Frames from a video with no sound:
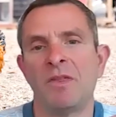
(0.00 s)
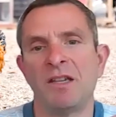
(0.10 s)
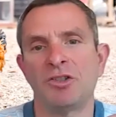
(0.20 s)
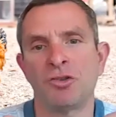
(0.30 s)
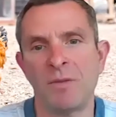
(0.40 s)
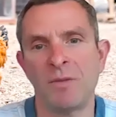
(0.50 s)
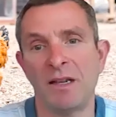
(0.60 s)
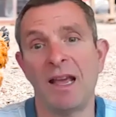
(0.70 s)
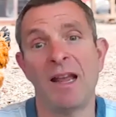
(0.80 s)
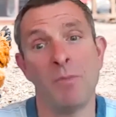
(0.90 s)
than
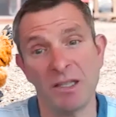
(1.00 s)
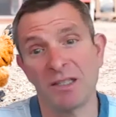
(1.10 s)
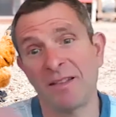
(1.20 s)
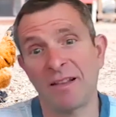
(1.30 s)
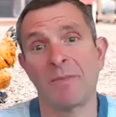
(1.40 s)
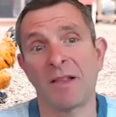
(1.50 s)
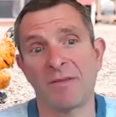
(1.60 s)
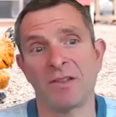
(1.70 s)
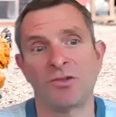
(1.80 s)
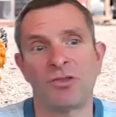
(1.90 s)
treatment and much less
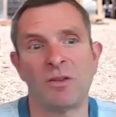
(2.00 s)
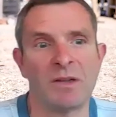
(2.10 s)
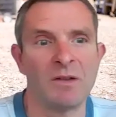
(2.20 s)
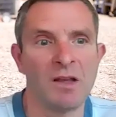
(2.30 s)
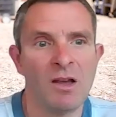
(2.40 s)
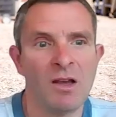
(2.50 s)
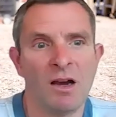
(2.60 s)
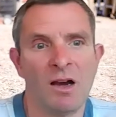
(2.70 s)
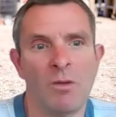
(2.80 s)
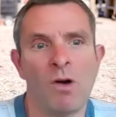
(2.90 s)
expensive than treatment.
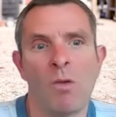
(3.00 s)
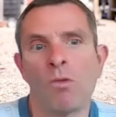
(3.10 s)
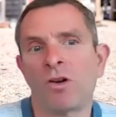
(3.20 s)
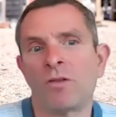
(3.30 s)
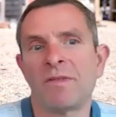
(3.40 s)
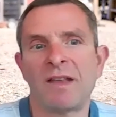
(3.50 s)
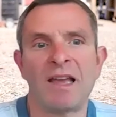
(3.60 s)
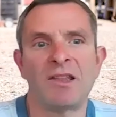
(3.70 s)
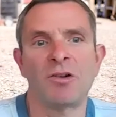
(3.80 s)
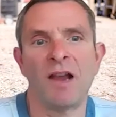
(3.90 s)
While worms
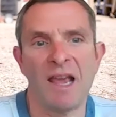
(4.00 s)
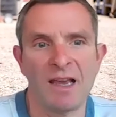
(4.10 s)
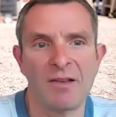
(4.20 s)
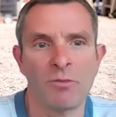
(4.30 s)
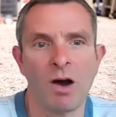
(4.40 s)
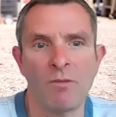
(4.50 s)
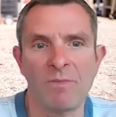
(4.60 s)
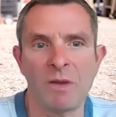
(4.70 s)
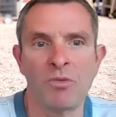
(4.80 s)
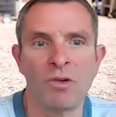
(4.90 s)
and their eggs will always
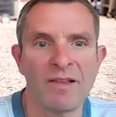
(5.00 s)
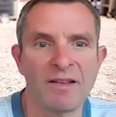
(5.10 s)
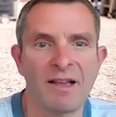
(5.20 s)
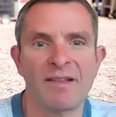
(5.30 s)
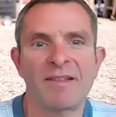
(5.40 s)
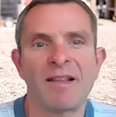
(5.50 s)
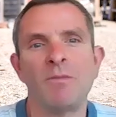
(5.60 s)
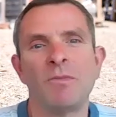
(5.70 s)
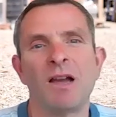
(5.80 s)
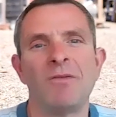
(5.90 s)
be present at
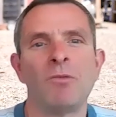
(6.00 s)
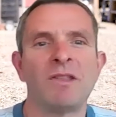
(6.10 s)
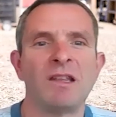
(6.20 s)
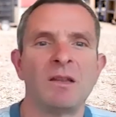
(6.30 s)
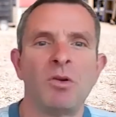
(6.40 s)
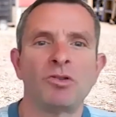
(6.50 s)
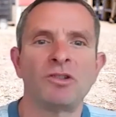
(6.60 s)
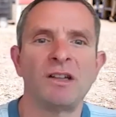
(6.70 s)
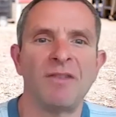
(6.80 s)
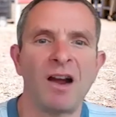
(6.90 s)
some level within the
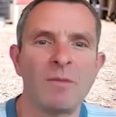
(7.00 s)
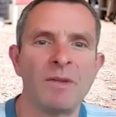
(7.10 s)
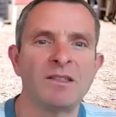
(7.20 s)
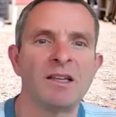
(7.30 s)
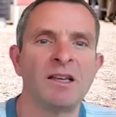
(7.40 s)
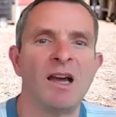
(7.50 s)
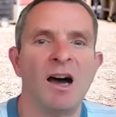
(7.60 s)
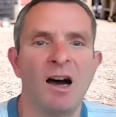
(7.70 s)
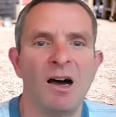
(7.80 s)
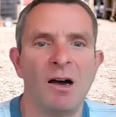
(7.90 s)
poultry environment,
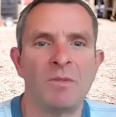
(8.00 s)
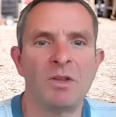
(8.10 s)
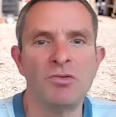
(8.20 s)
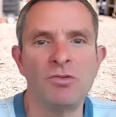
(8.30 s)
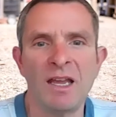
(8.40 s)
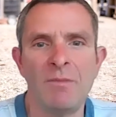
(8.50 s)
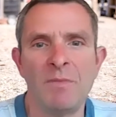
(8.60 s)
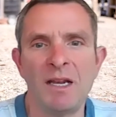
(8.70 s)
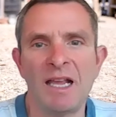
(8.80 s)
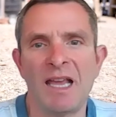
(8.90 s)
you can
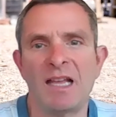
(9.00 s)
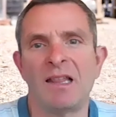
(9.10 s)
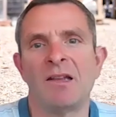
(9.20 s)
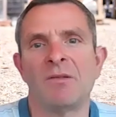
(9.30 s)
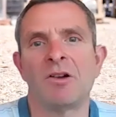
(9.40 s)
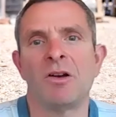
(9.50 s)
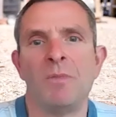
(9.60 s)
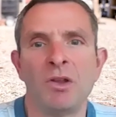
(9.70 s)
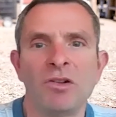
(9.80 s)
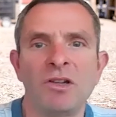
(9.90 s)
mitigate their
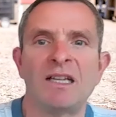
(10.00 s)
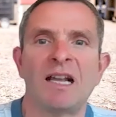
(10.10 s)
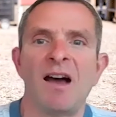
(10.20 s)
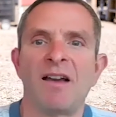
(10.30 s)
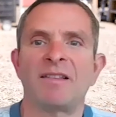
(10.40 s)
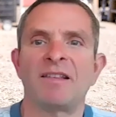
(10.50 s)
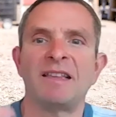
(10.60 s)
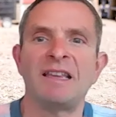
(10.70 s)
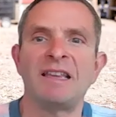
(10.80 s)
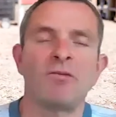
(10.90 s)
ability to cause
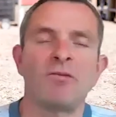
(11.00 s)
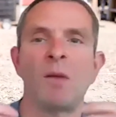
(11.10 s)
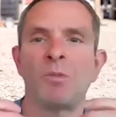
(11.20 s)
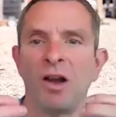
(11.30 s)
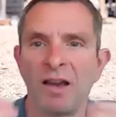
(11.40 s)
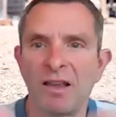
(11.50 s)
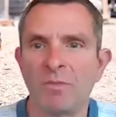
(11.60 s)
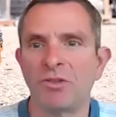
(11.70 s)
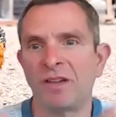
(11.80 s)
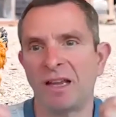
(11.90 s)
disease with proper
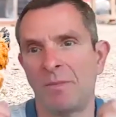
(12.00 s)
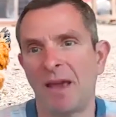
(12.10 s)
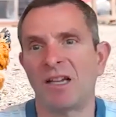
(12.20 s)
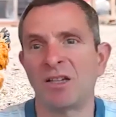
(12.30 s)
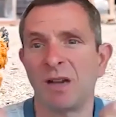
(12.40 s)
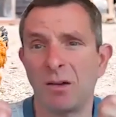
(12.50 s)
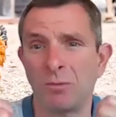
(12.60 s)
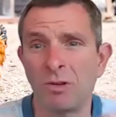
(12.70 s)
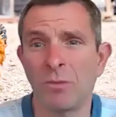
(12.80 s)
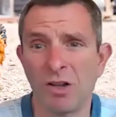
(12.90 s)
husbandry and management. I
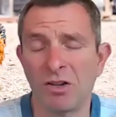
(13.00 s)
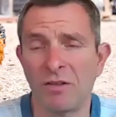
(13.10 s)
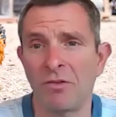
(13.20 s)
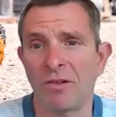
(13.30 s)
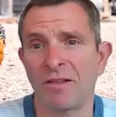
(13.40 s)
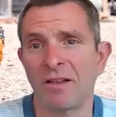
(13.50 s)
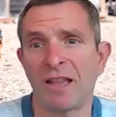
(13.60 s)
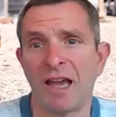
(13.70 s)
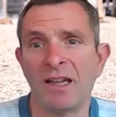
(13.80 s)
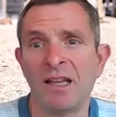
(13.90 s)
really want you to focus on
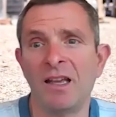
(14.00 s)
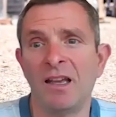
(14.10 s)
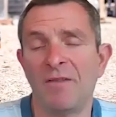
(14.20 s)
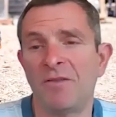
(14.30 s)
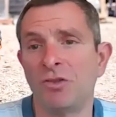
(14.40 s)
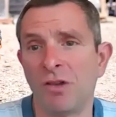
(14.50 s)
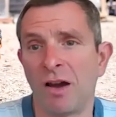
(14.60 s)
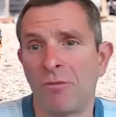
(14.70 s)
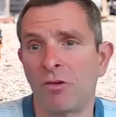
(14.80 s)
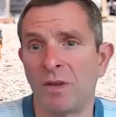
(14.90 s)
that if you do
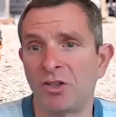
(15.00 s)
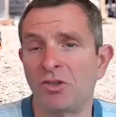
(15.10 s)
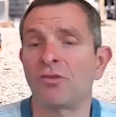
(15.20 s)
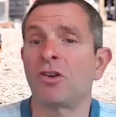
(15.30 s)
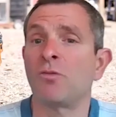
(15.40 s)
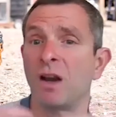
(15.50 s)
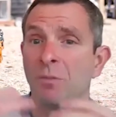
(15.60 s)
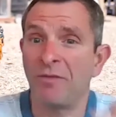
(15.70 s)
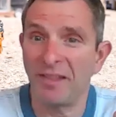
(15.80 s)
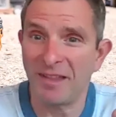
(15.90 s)
have worm issues or you want to
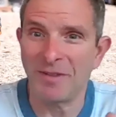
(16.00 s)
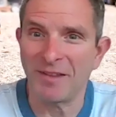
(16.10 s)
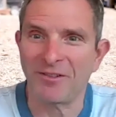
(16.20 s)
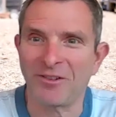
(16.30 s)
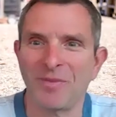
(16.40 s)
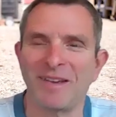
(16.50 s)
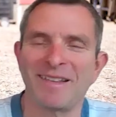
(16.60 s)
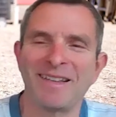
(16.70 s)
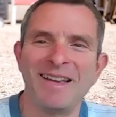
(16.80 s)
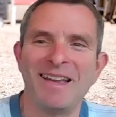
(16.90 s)
prevent them in the first
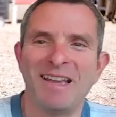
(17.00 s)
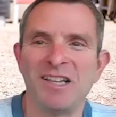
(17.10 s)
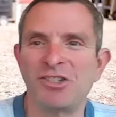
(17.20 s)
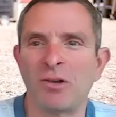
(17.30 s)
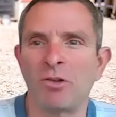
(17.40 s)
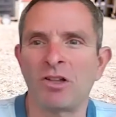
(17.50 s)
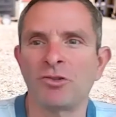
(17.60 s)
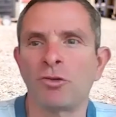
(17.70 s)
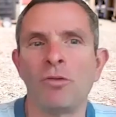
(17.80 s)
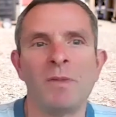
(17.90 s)
place. In general,
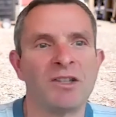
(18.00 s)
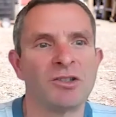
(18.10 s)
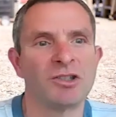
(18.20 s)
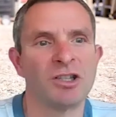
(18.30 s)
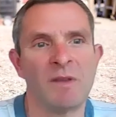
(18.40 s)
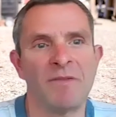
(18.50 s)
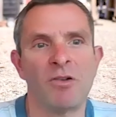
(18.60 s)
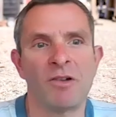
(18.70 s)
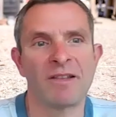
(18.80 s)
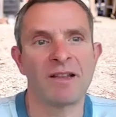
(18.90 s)
control measures should be
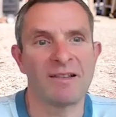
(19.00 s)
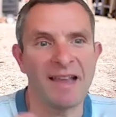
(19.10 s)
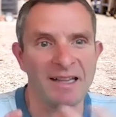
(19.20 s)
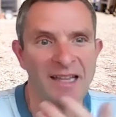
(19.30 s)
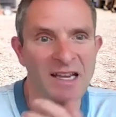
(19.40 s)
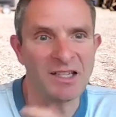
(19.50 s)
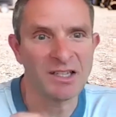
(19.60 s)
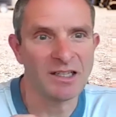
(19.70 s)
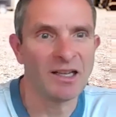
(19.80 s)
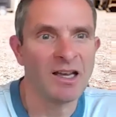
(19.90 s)
focused on
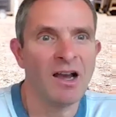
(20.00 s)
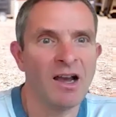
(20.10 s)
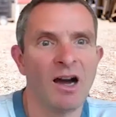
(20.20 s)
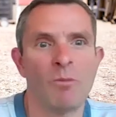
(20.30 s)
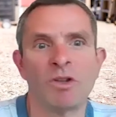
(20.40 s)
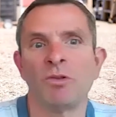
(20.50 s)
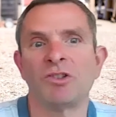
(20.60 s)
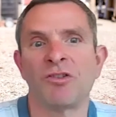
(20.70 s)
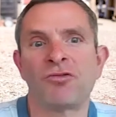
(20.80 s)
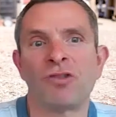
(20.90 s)
sanitation, which will
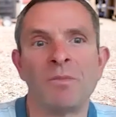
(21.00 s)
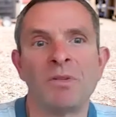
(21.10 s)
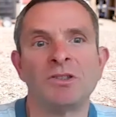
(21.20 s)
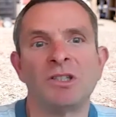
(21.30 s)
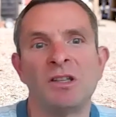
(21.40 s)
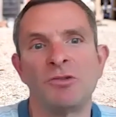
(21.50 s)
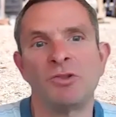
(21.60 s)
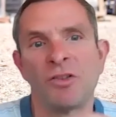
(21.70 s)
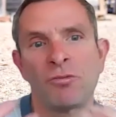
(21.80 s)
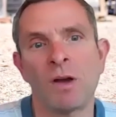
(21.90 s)
disrupt
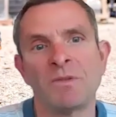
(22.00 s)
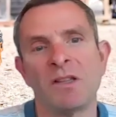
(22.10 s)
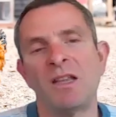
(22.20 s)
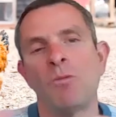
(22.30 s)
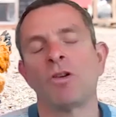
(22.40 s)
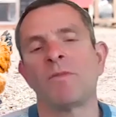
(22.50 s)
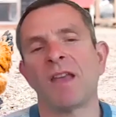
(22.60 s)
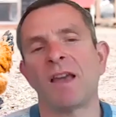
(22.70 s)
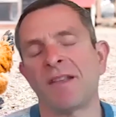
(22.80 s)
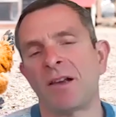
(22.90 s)
the worm's
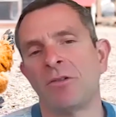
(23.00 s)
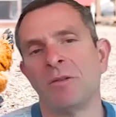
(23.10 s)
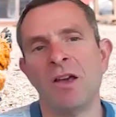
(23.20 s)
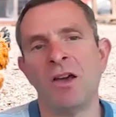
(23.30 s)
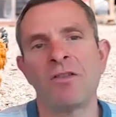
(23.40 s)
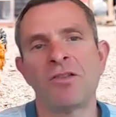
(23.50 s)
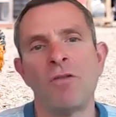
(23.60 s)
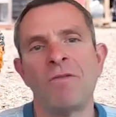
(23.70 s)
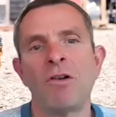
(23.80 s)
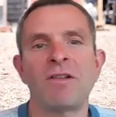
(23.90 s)
life cycle.
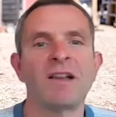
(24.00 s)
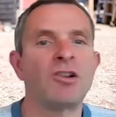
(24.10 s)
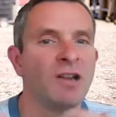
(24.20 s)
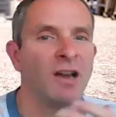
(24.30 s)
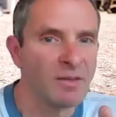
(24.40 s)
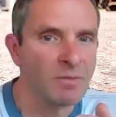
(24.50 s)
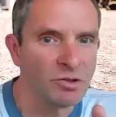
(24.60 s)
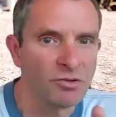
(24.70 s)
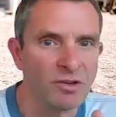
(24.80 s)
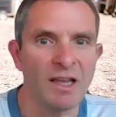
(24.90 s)
So focus on good
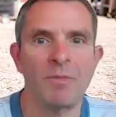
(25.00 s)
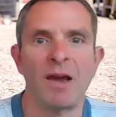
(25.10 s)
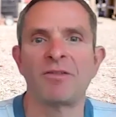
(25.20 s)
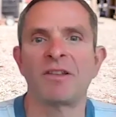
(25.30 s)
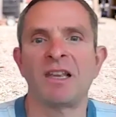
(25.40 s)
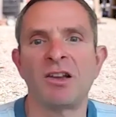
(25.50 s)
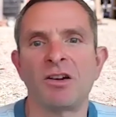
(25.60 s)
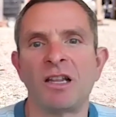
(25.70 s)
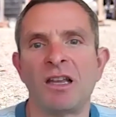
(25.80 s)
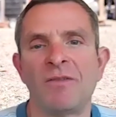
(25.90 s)
husbandry and
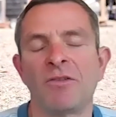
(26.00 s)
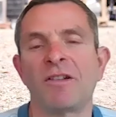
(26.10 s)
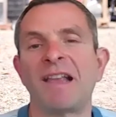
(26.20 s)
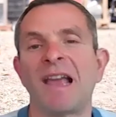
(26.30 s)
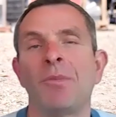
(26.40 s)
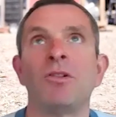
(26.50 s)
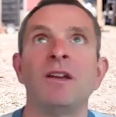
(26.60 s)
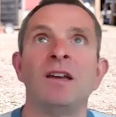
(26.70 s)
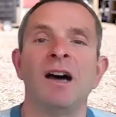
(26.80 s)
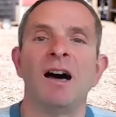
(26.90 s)
biosecurity. For example,
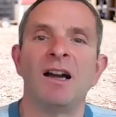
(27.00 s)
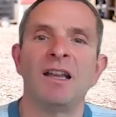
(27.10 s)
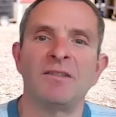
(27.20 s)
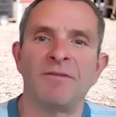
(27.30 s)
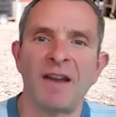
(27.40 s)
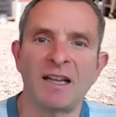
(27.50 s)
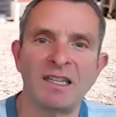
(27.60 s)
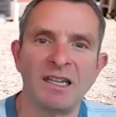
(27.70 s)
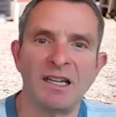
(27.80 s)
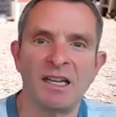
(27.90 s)

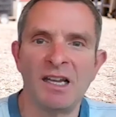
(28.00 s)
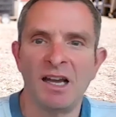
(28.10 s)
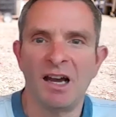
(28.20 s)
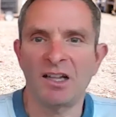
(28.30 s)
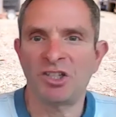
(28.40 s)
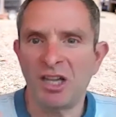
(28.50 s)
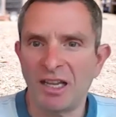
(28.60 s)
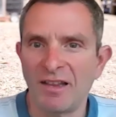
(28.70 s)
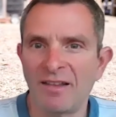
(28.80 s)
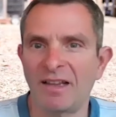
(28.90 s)
infected
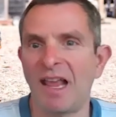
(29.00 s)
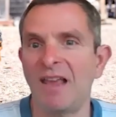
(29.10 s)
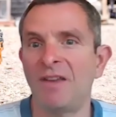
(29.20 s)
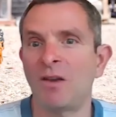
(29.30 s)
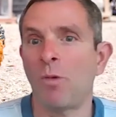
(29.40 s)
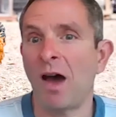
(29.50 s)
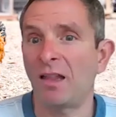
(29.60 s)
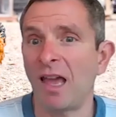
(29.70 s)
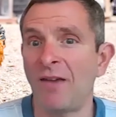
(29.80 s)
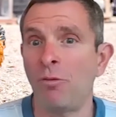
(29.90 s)
chickens and avian
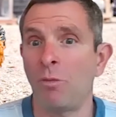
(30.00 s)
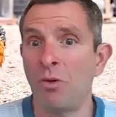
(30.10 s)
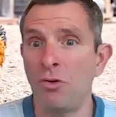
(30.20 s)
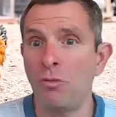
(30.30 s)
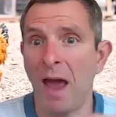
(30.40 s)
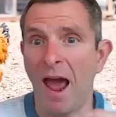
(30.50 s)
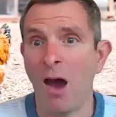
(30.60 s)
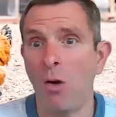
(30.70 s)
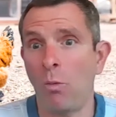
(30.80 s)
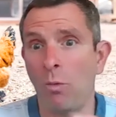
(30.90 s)
wildlife will poop
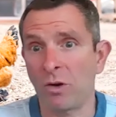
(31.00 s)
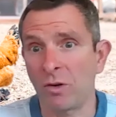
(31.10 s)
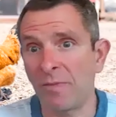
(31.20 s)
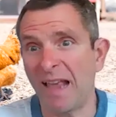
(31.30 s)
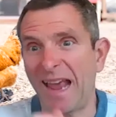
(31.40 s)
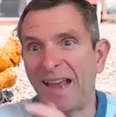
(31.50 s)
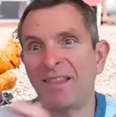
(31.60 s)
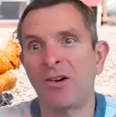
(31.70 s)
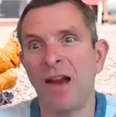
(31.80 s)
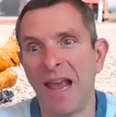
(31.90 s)
out worms
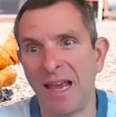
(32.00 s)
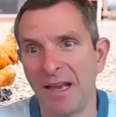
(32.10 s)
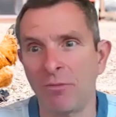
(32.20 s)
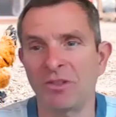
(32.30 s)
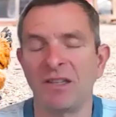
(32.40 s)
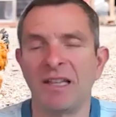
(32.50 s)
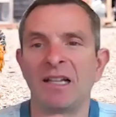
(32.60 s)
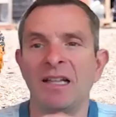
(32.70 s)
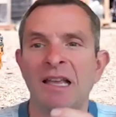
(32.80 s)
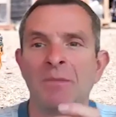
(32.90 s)
and their eggs, which
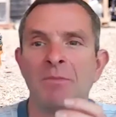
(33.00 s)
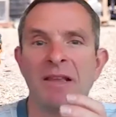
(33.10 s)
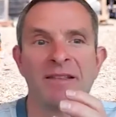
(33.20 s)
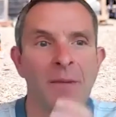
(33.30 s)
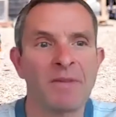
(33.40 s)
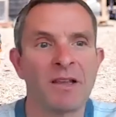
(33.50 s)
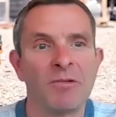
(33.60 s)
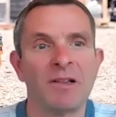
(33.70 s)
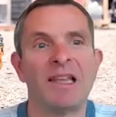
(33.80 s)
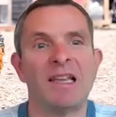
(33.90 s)
then can be
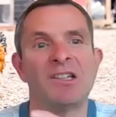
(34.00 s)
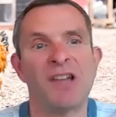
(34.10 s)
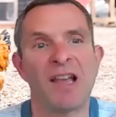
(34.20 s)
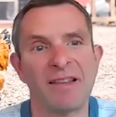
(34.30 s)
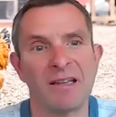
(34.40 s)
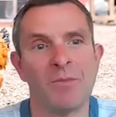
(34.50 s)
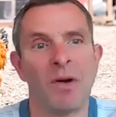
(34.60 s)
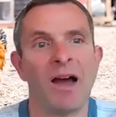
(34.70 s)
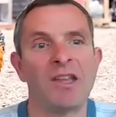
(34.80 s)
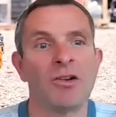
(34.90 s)
subsequently ingested
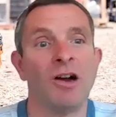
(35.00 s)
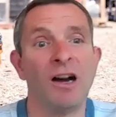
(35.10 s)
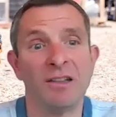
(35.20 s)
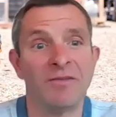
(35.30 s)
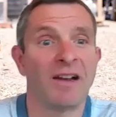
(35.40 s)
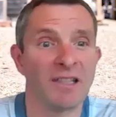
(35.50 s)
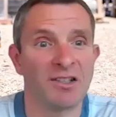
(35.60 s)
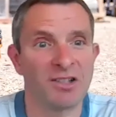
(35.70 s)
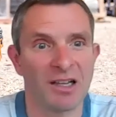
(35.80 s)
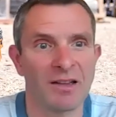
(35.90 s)
by your
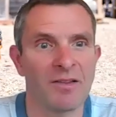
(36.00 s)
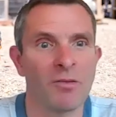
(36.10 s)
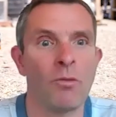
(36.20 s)
uninfected chickens,